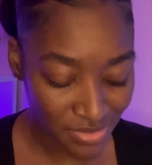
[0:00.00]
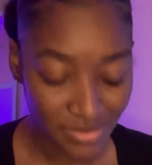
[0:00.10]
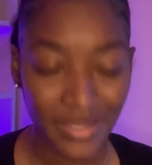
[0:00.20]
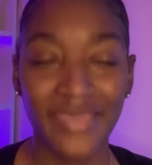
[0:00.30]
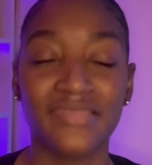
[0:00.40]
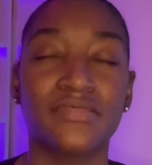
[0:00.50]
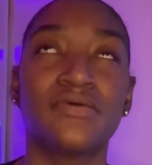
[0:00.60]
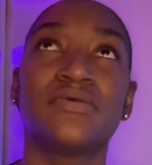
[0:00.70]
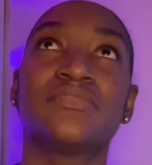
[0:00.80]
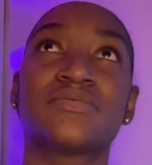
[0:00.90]
Like
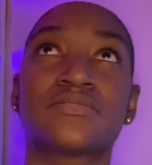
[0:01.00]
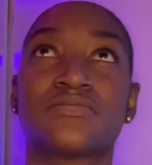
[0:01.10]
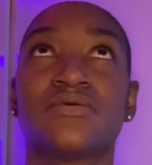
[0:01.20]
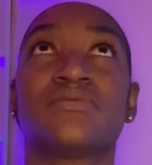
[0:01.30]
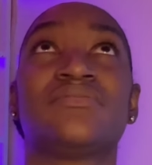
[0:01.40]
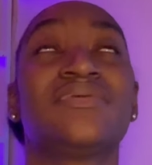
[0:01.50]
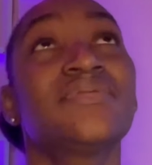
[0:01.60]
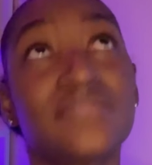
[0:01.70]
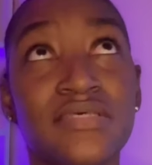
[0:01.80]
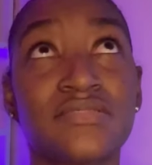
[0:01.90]
this the
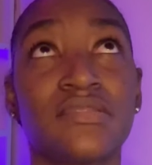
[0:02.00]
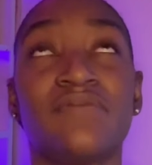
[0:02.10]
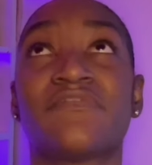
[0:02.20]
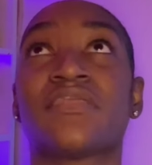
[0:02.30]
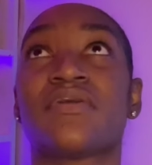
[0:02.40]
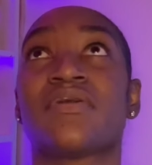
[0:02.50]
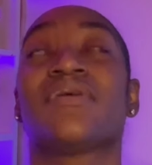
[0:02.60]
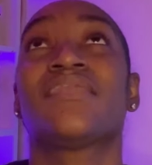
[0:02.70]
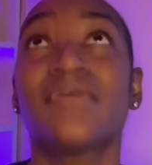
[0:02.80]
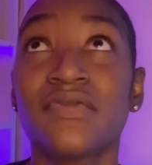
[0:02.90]
disc isn't even
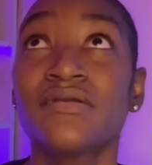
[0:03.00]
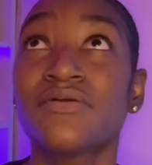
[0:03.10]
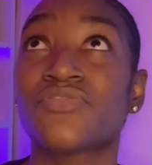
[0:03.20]
hitting